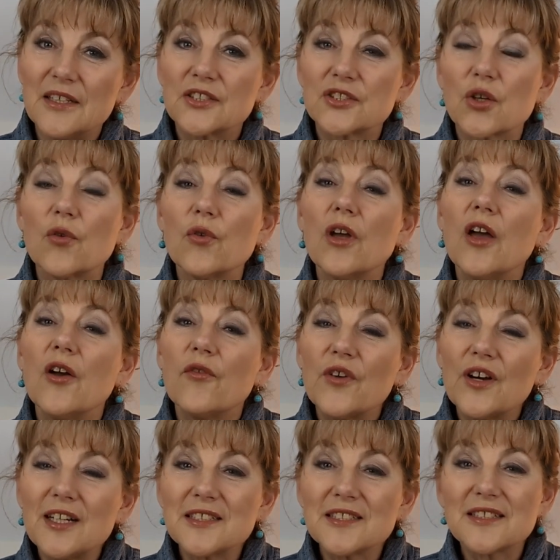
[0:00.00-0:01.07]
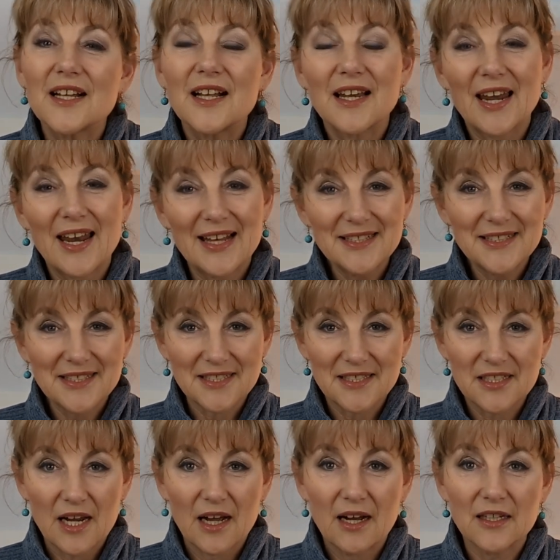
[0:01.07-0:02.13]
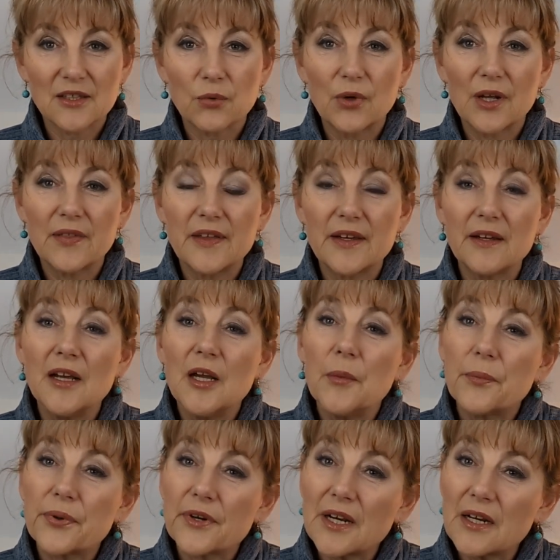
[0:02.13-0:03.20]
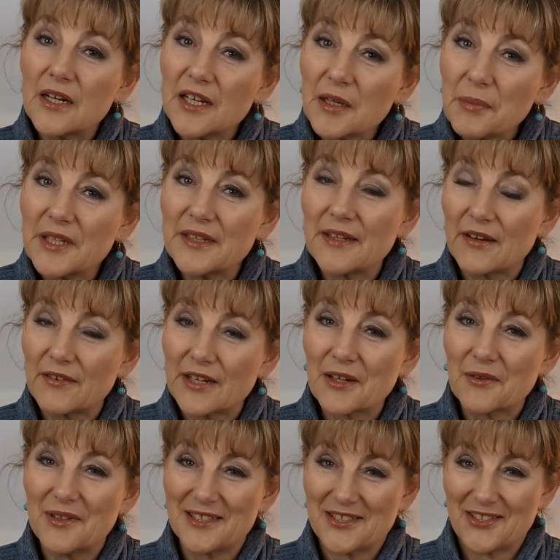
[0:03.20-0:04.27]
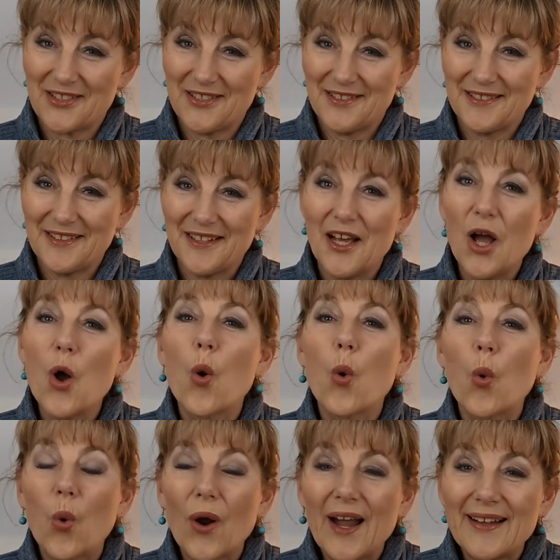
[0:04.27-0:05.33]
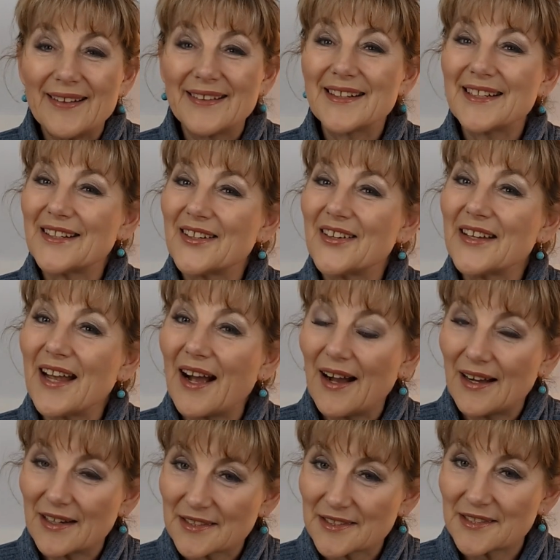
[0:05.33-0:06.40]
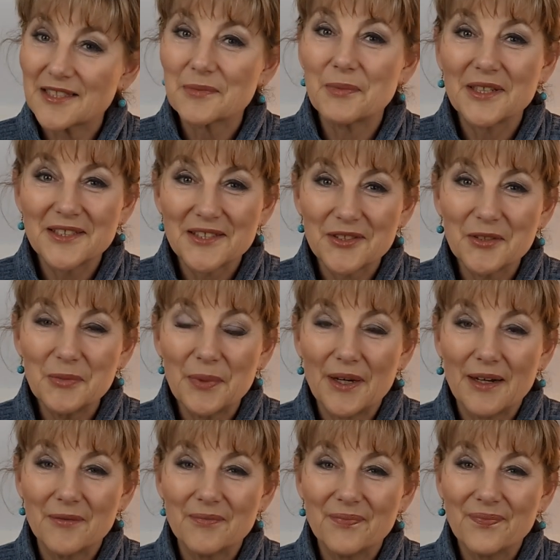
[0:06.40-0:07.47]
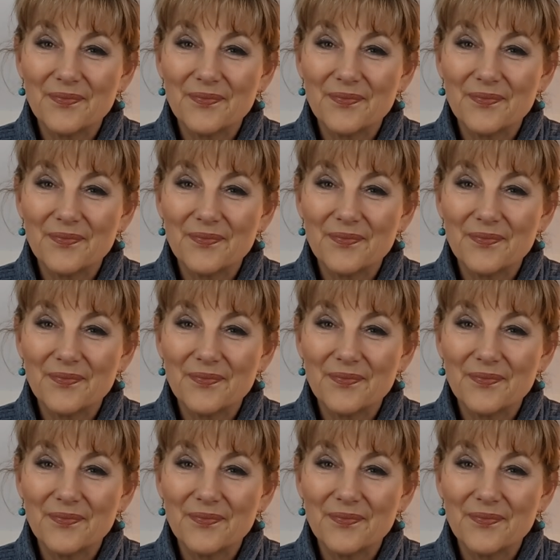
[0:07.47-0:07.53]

So first, let's start with a preliminary question. When can I access my super?